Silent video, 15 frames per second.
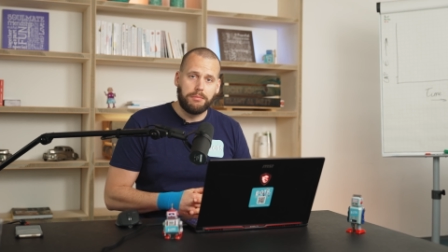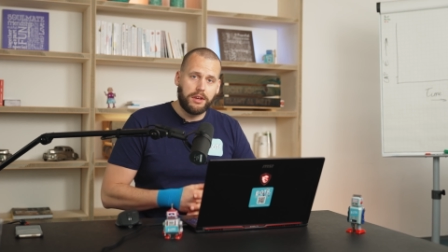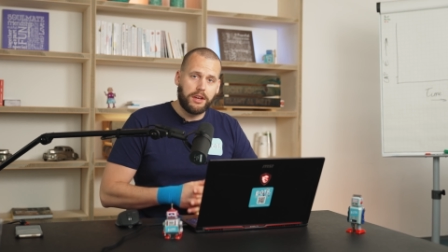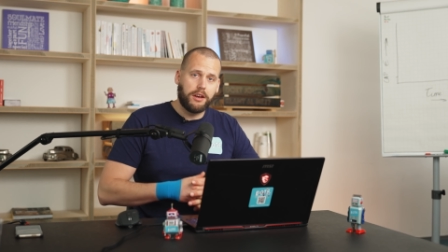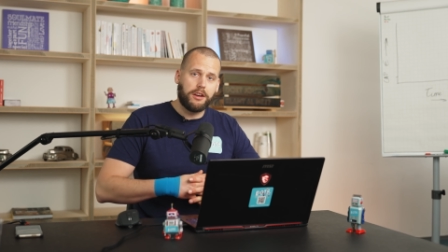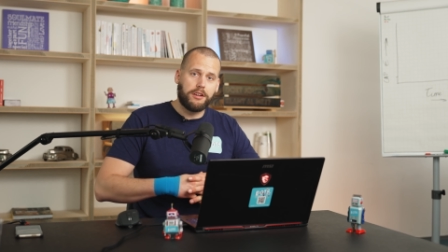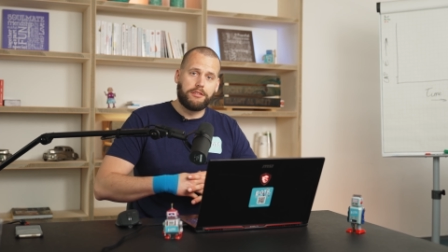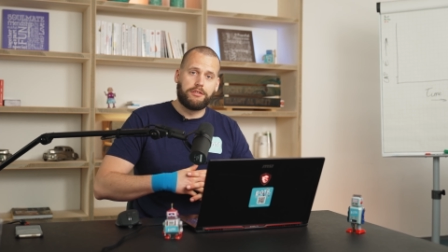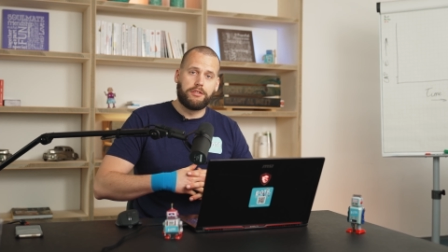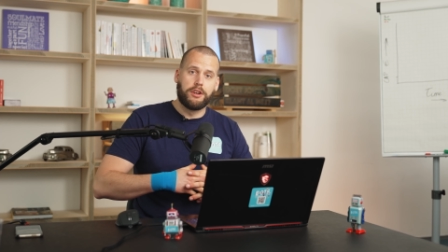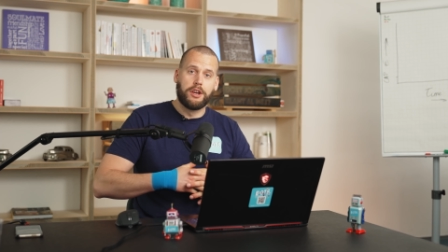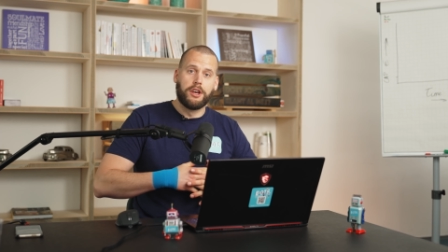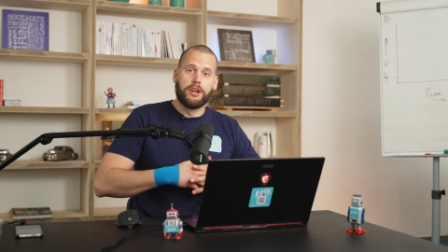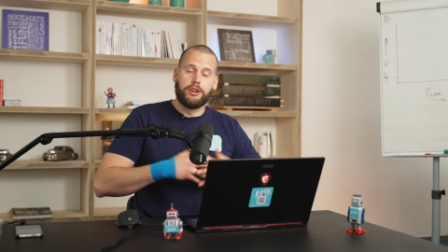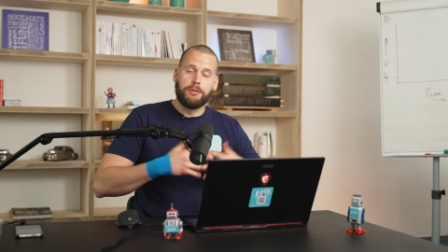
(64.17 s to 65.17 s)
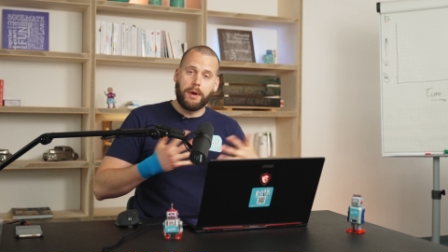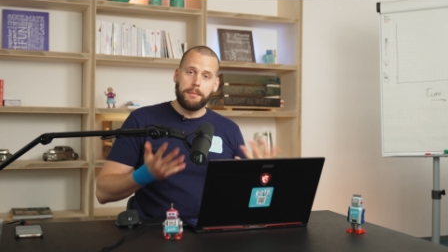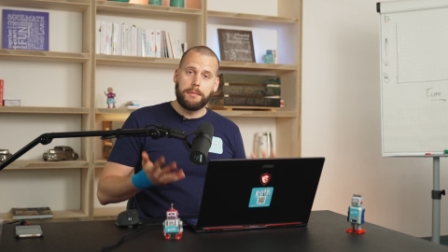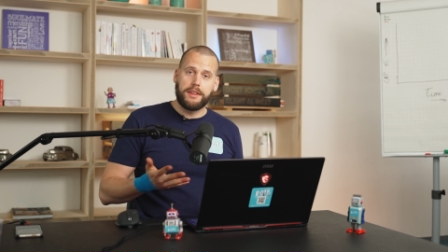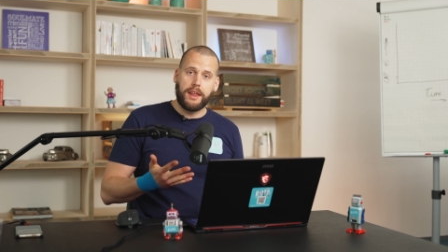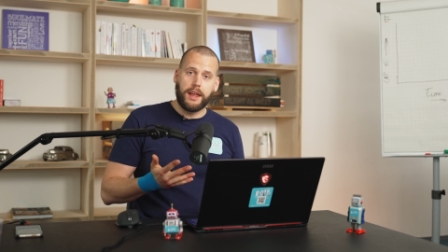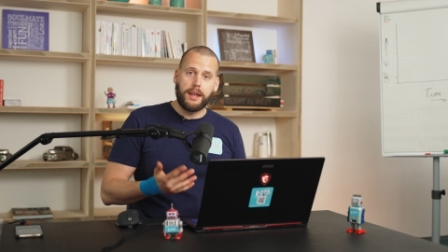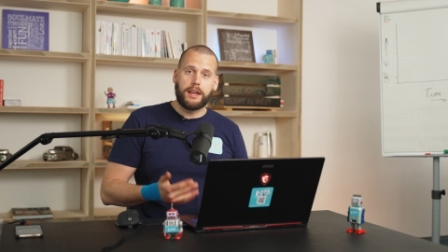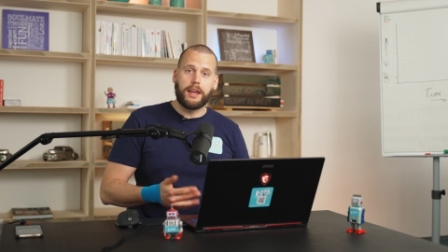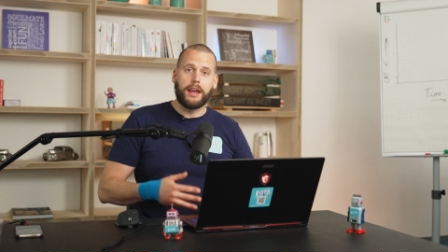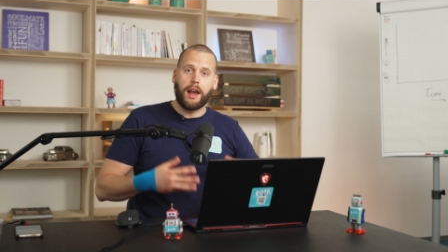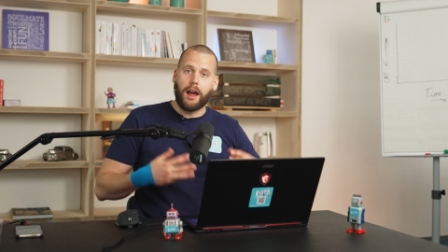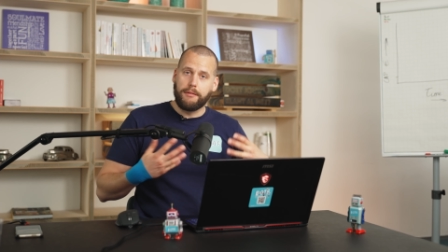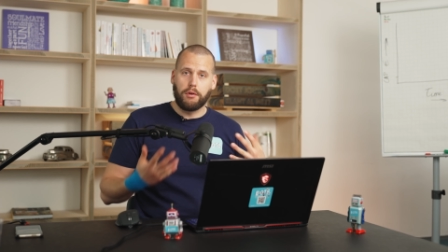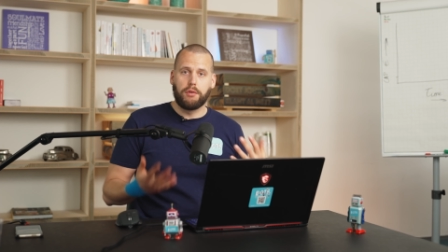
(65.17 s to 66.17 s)
Because you might be
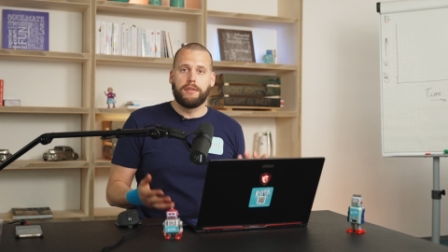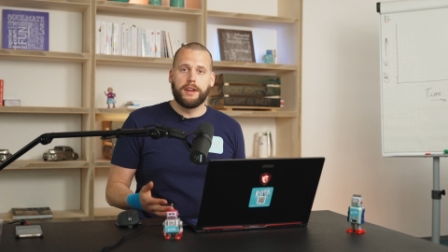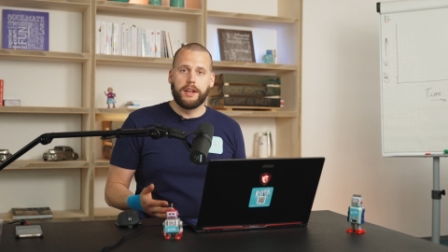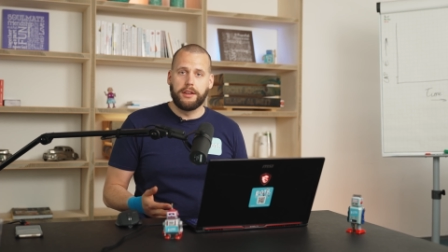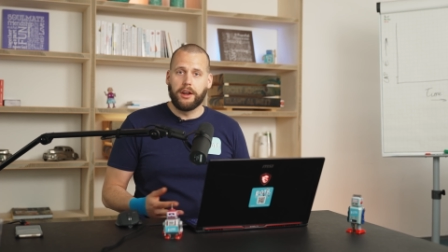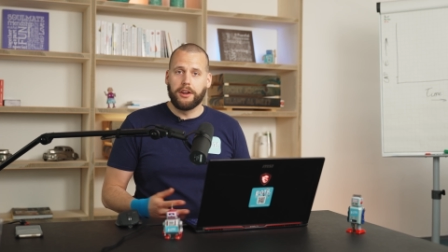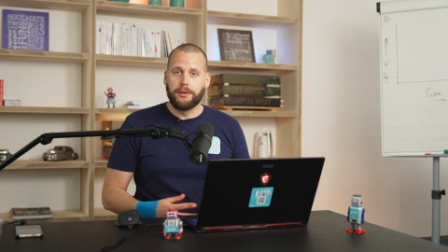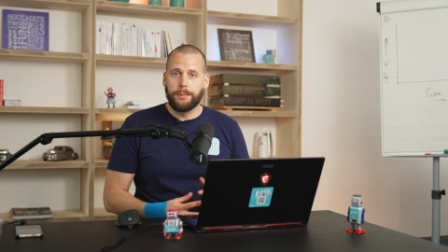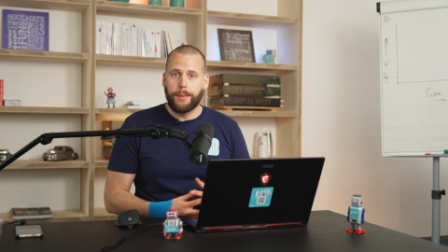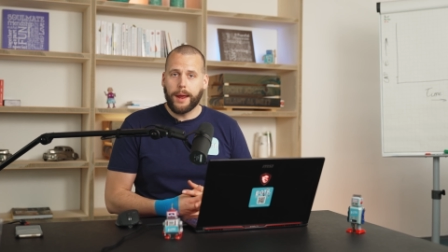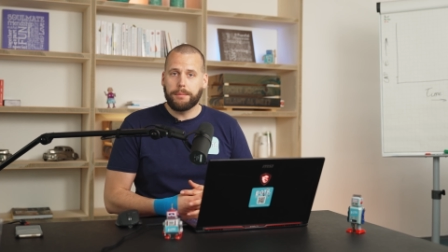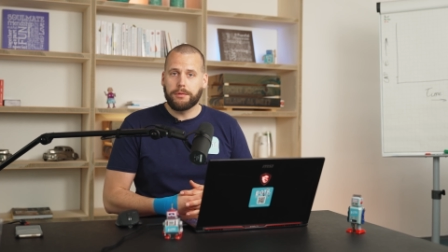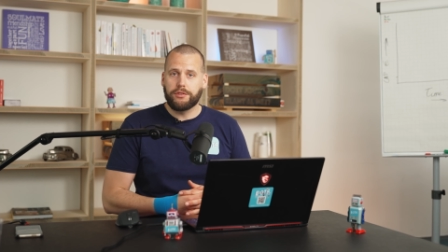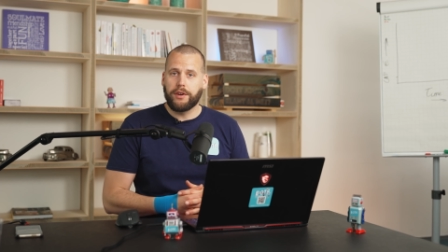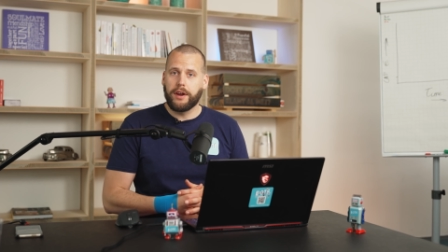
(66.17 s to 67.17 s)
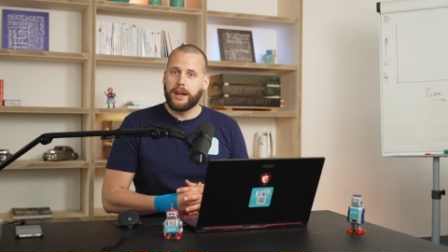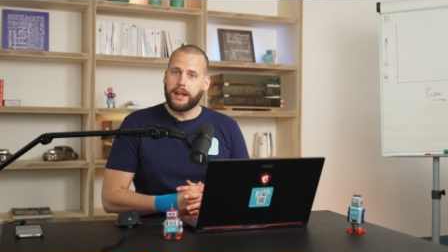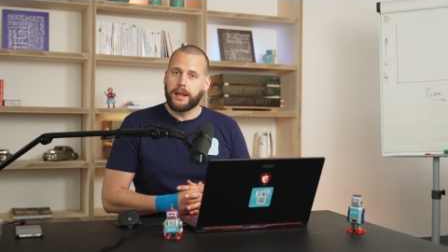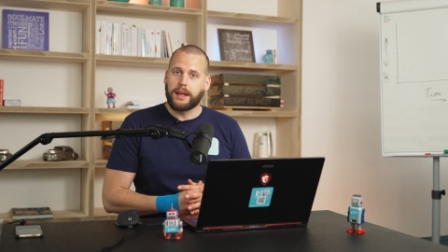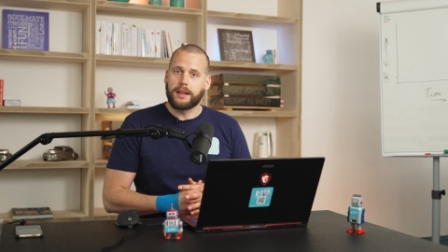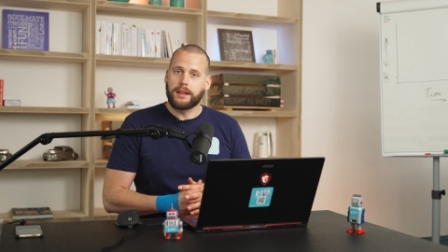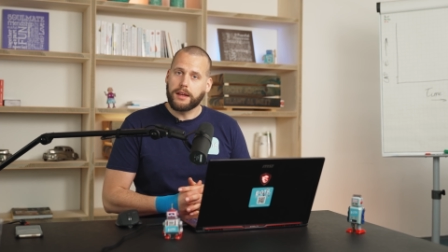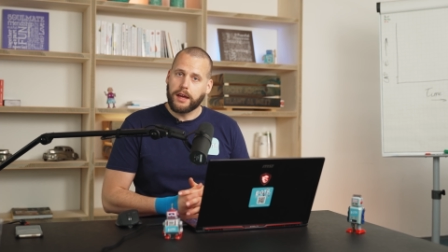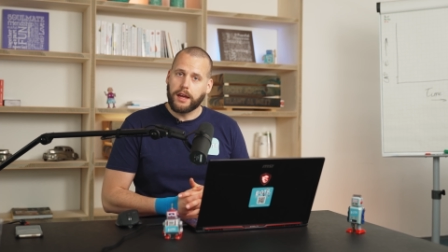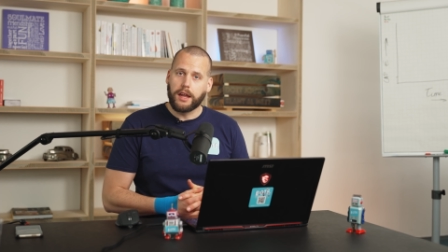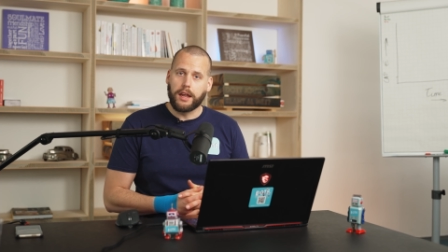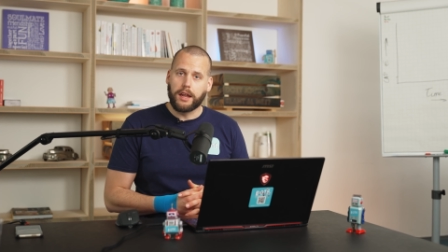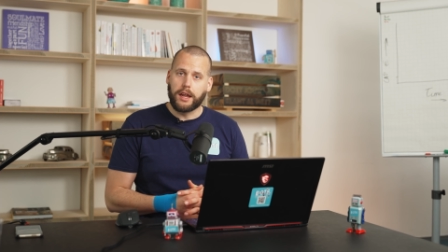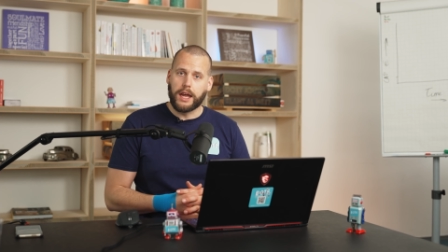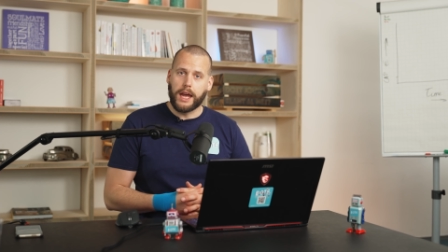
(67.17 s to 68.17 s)
thinking, I've already done the paper trading
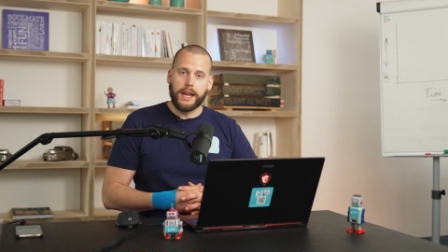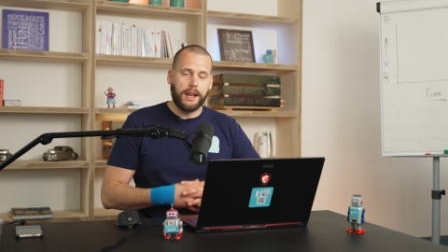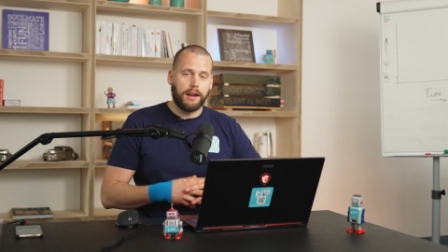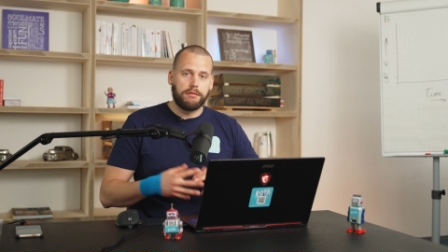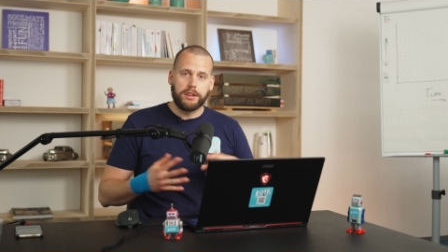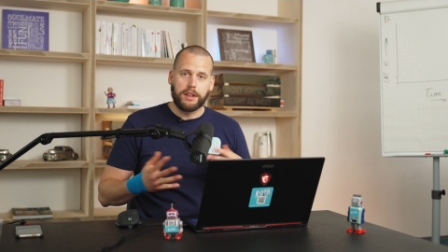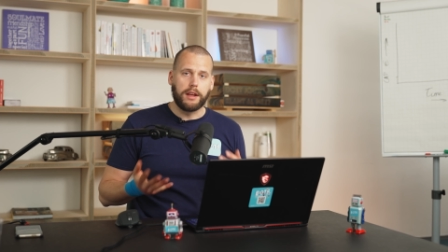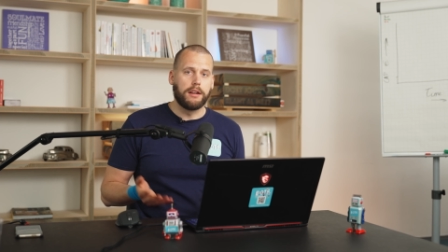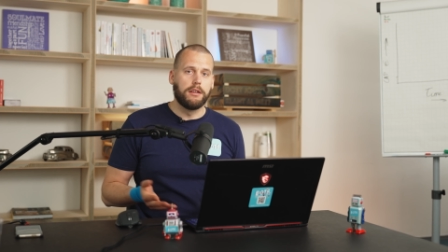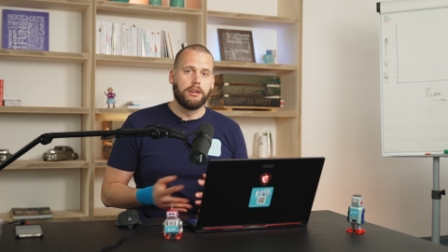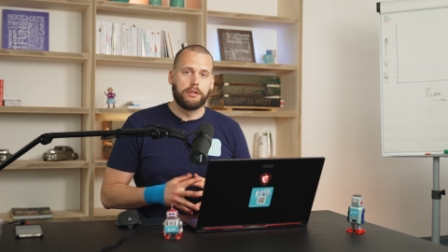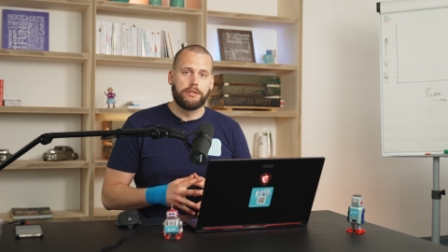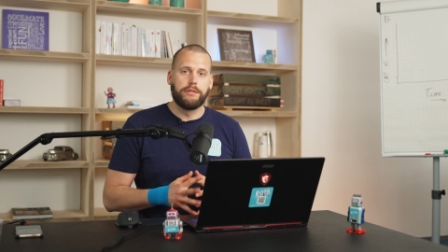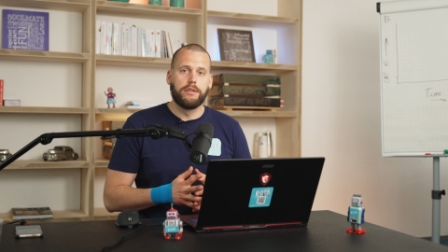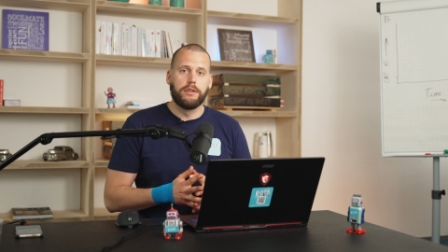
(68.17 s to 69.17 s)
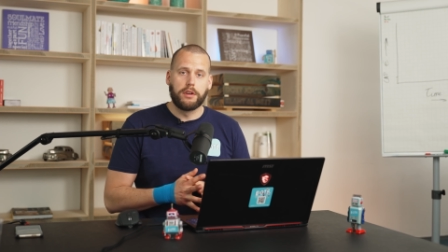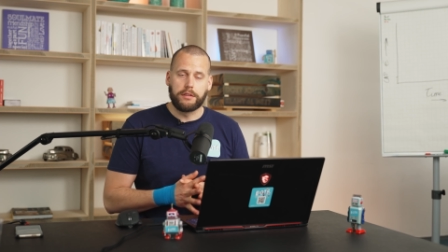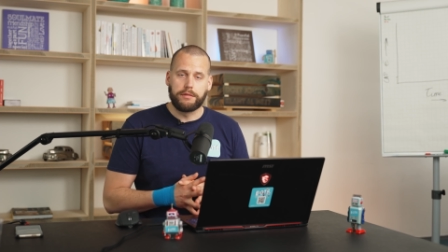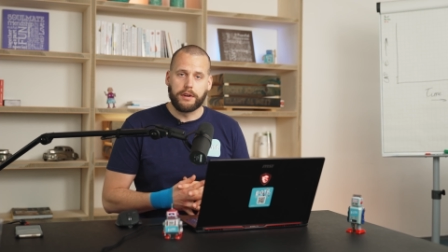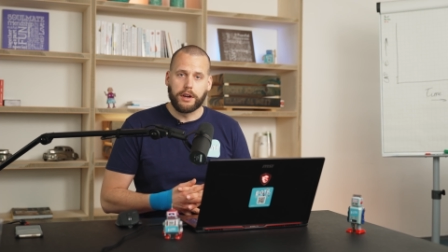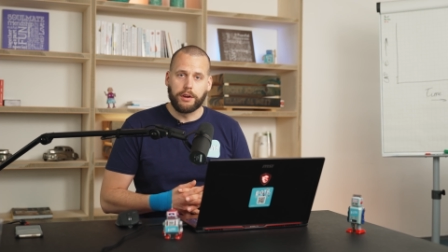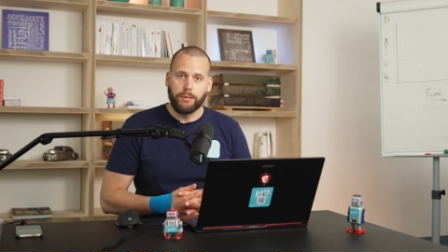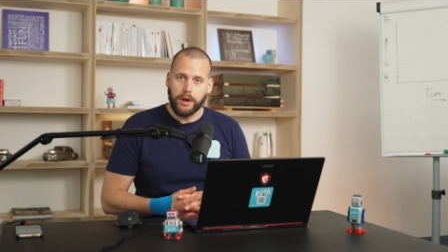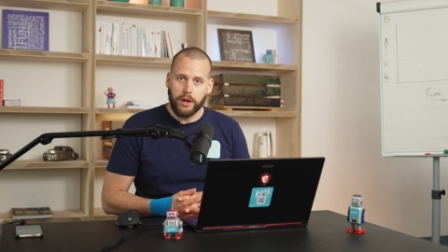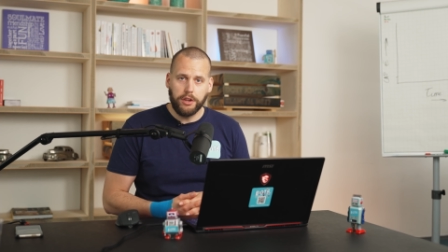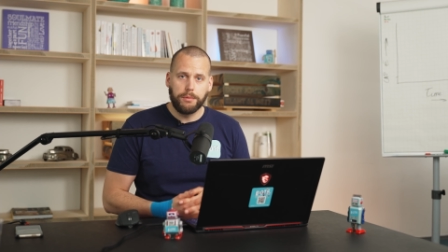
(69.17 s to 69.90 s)
and everything looked very well.